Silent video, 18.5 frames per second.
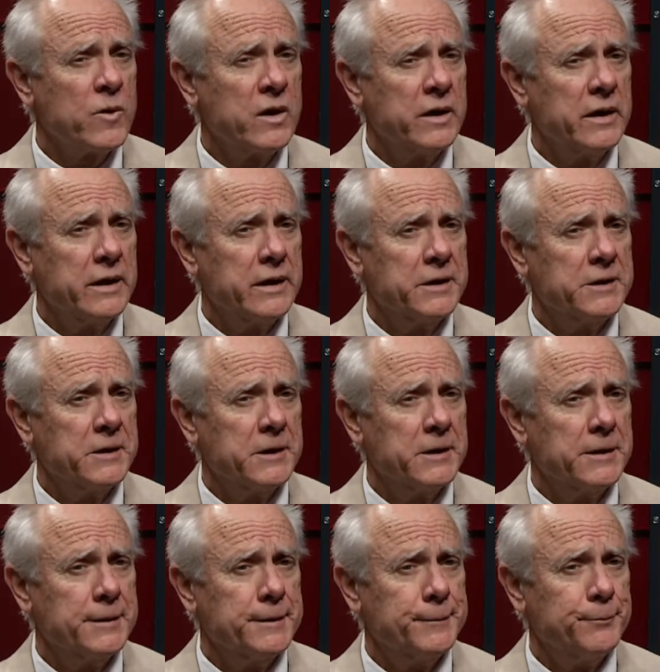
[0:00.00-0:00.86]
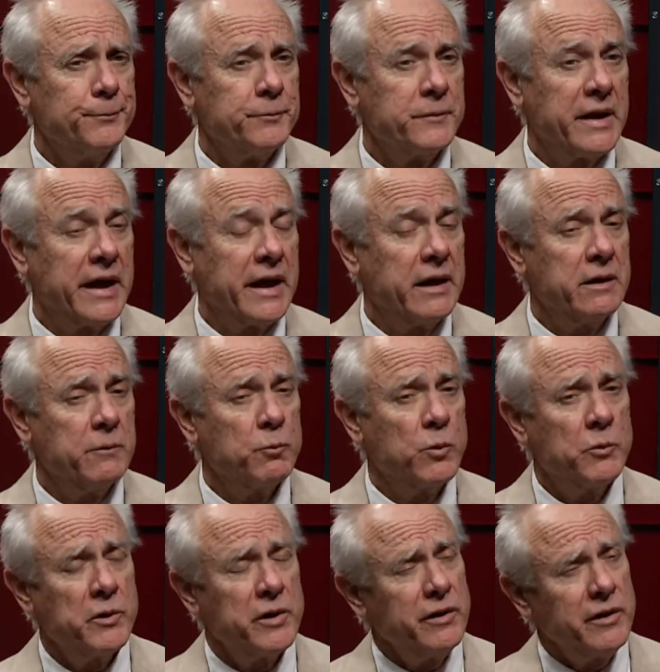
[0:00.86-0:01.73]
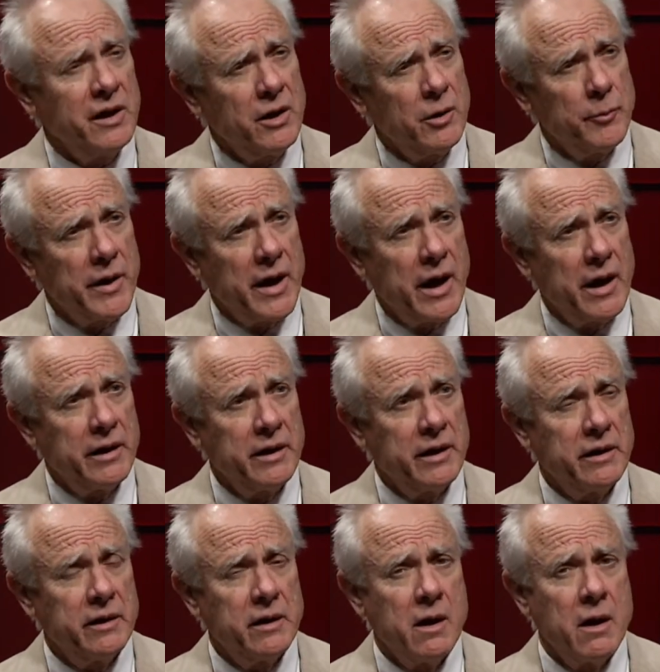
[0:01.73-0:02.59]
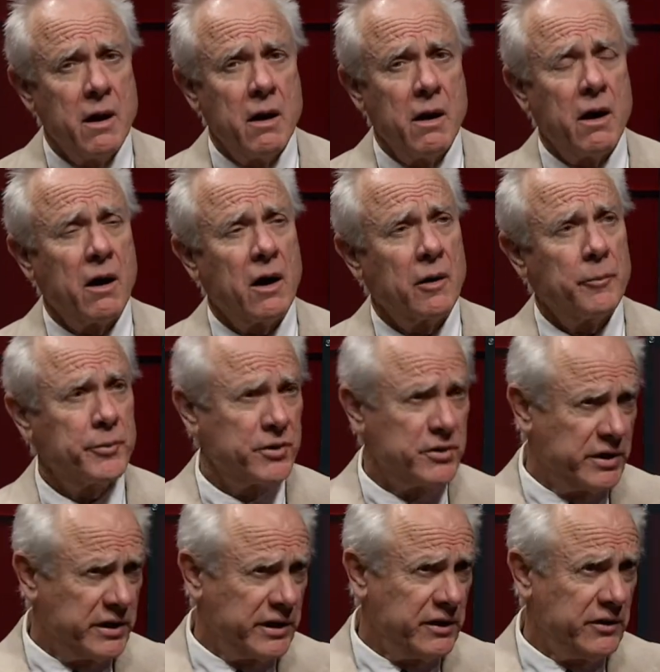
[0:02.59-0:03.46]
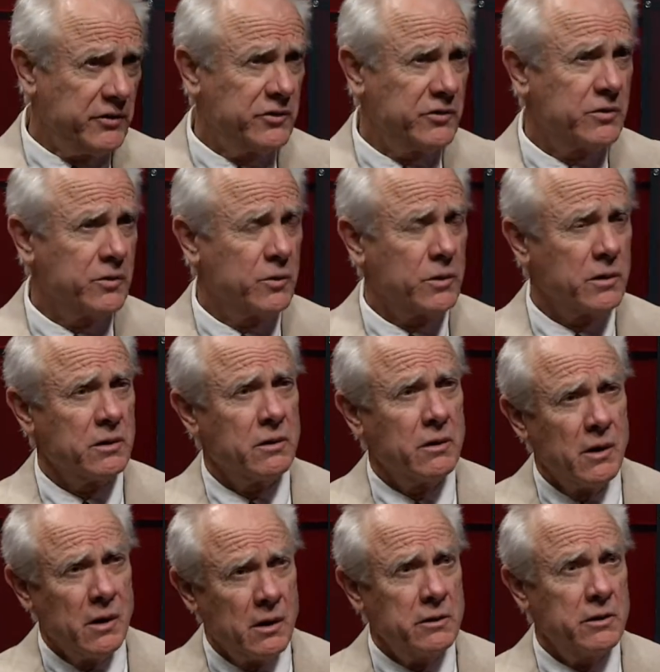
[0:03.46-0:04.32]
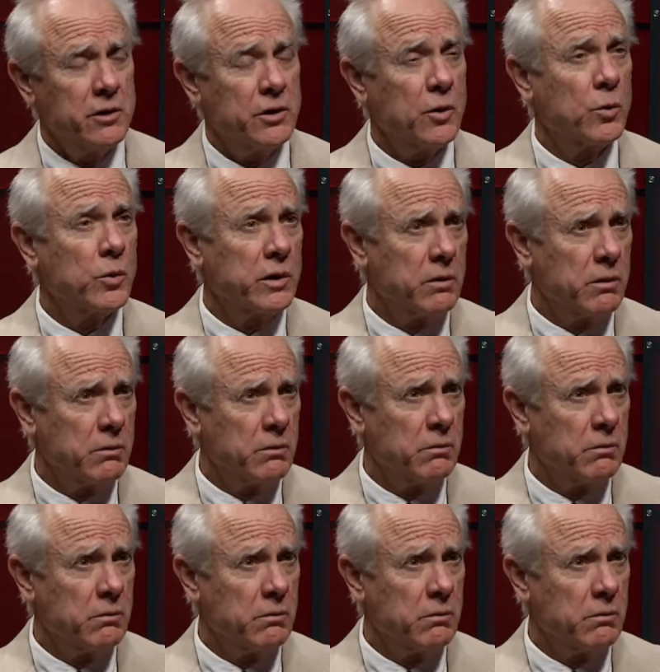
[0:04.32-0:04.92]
and uh, and when we think about it, our police, who are you know we're